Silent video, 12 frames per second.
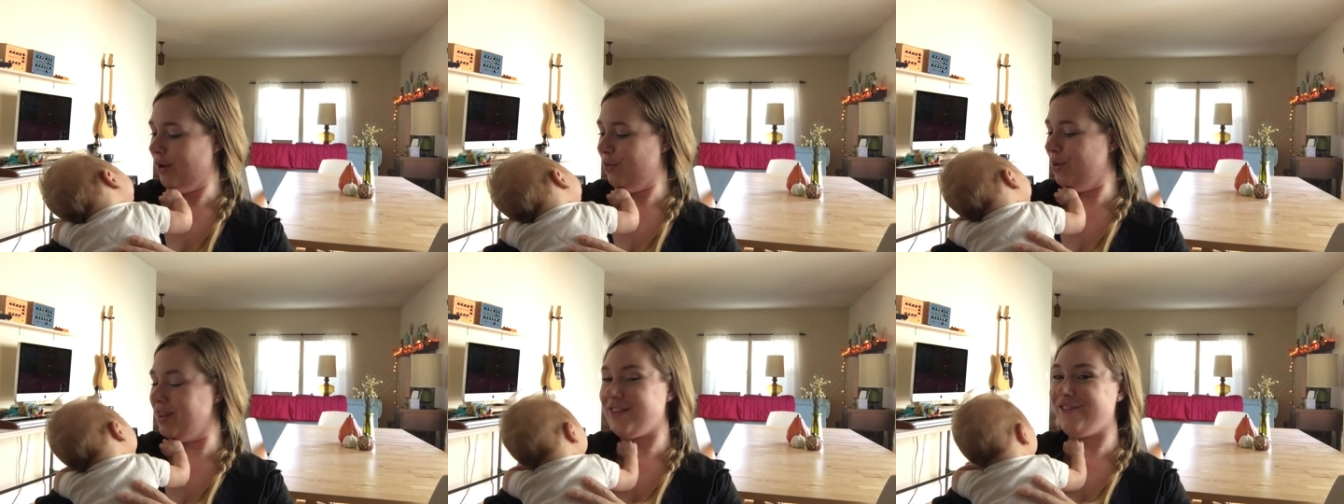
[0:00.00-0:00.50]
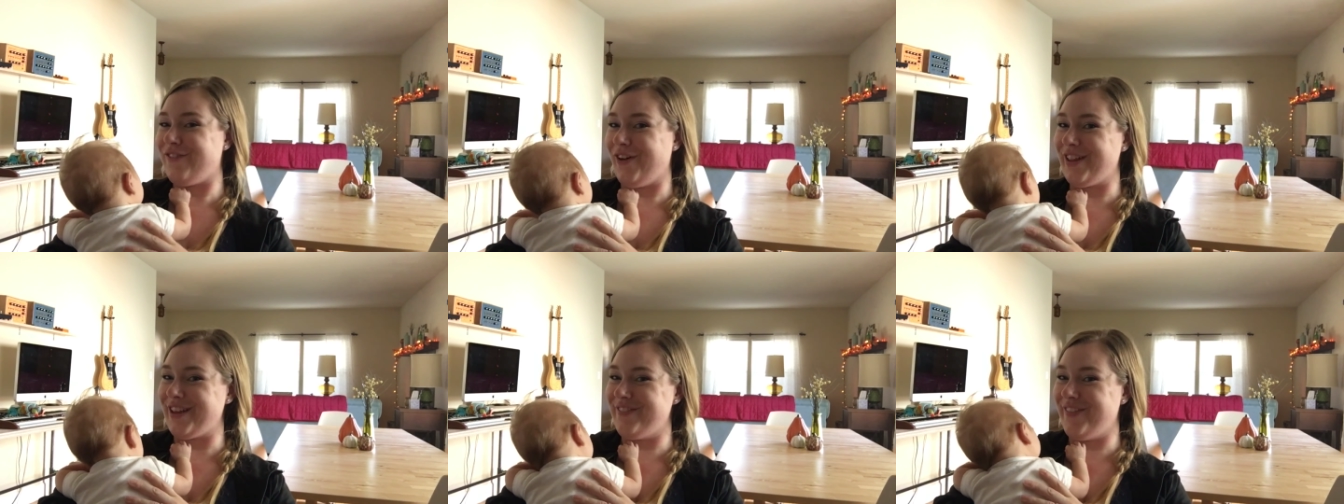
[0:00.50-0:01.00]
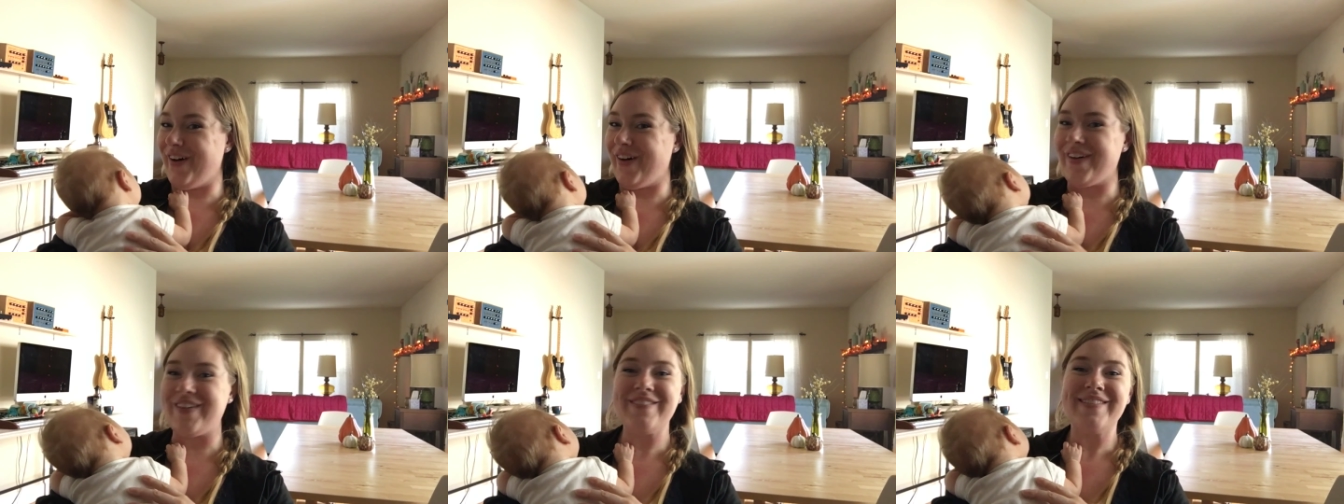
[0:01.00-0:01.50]
with the Foley
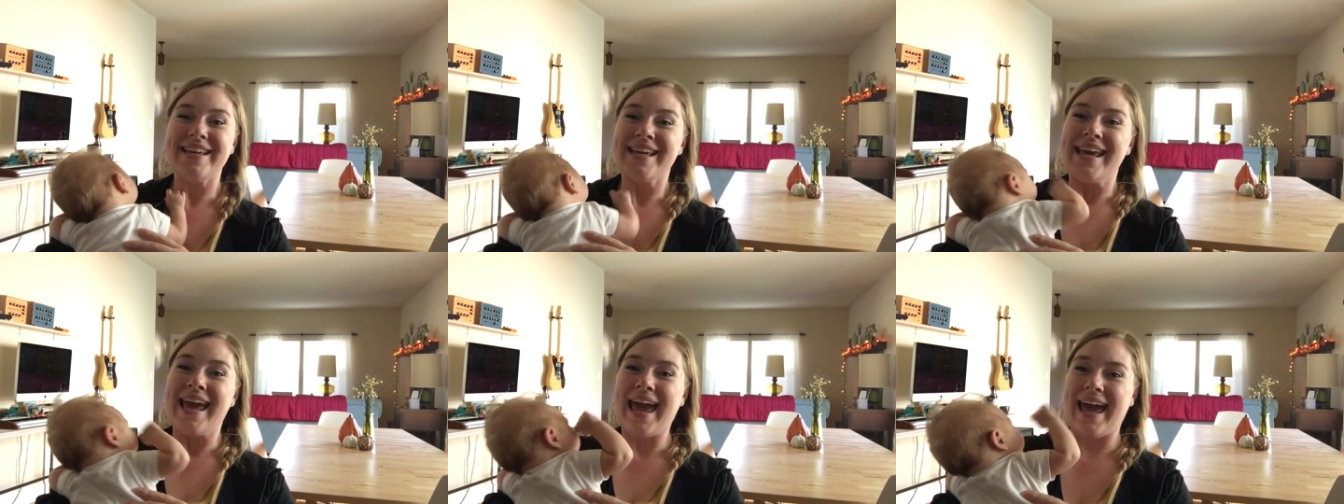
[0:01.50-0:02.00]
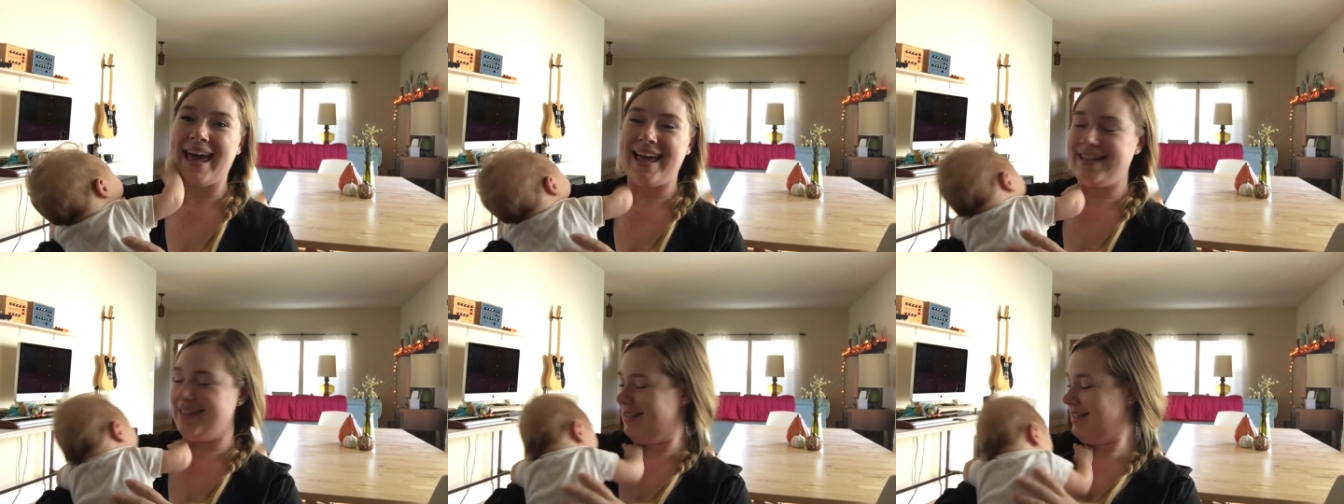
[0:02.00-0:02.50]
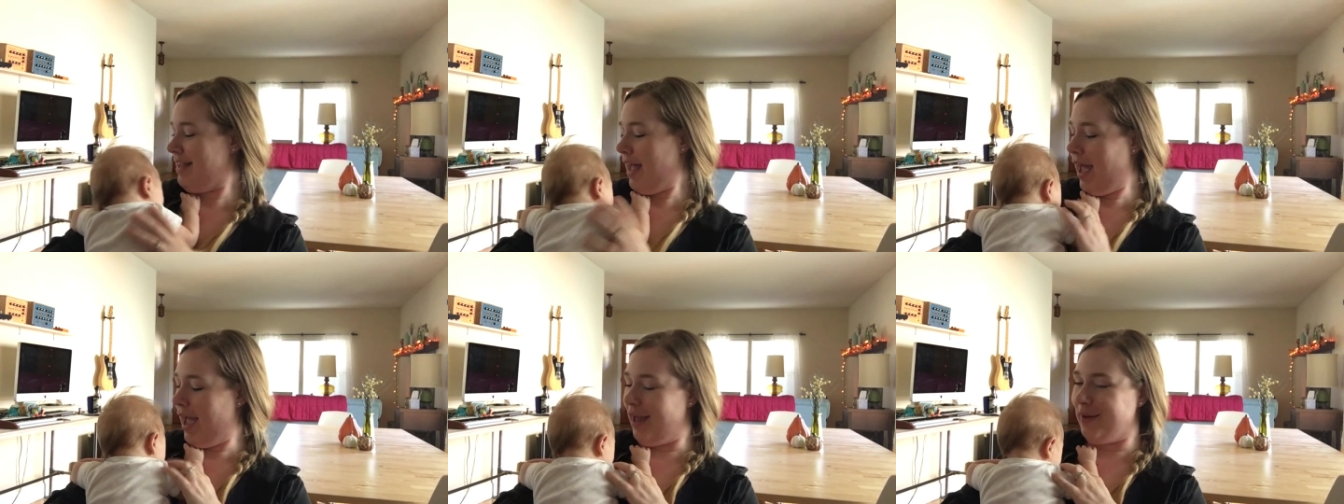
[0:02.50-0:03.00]
bulb and,
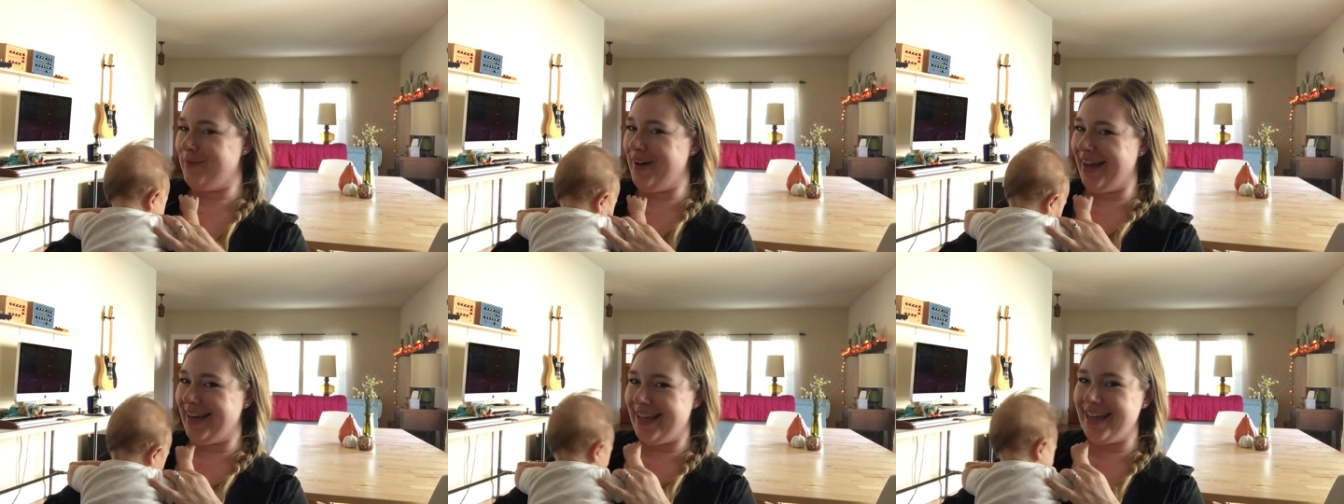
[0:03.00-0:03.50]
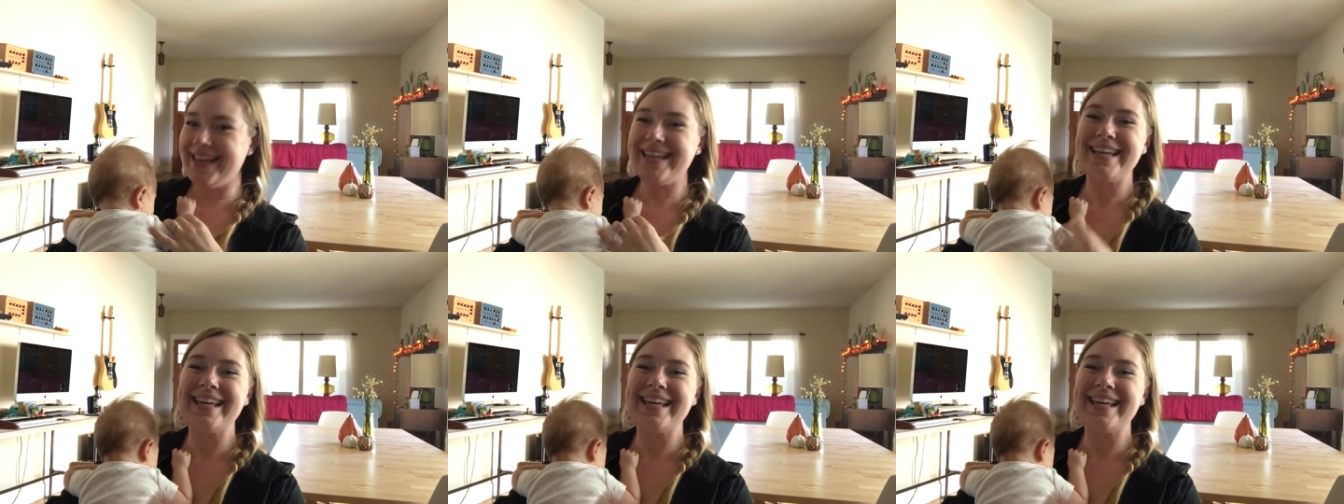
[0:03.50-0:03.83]
hey buddy,